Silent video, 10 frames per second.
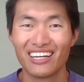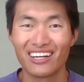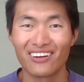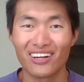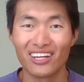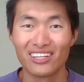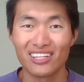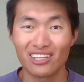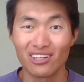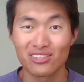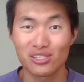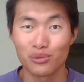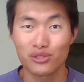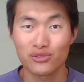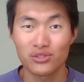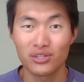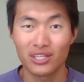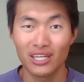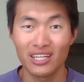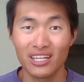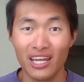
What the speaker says: All right. Thank you all so much for tuning in.